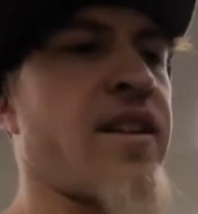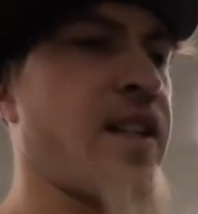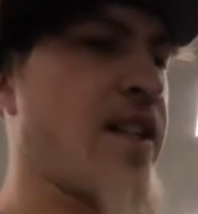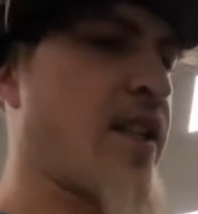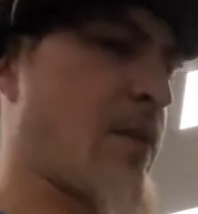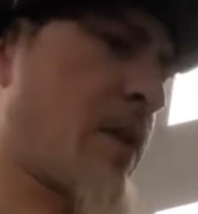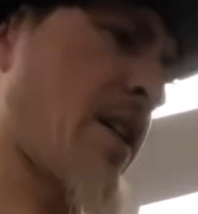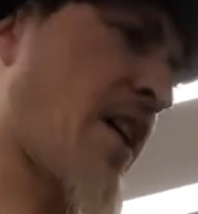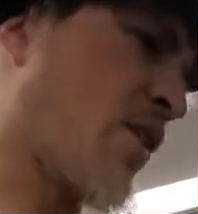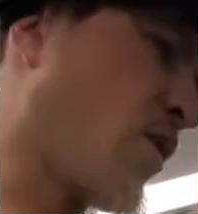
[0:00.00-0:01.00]

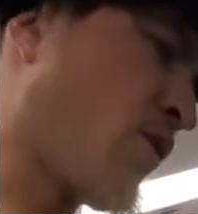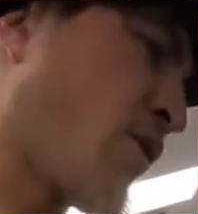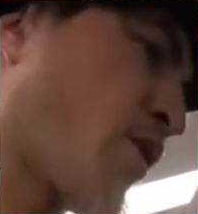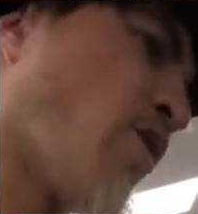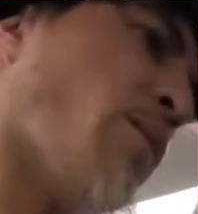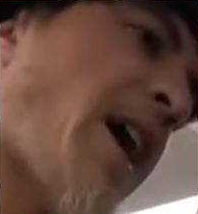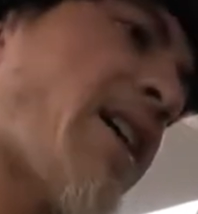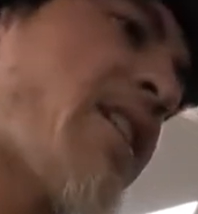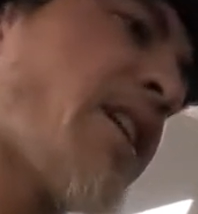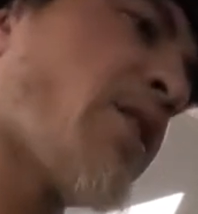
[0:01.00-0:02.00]
I don't know if we're going
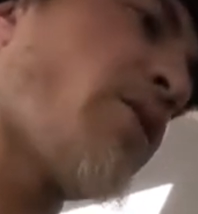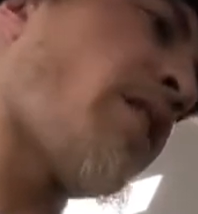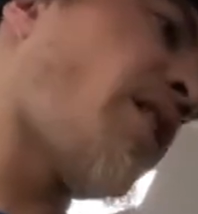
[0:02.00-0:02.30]
back together with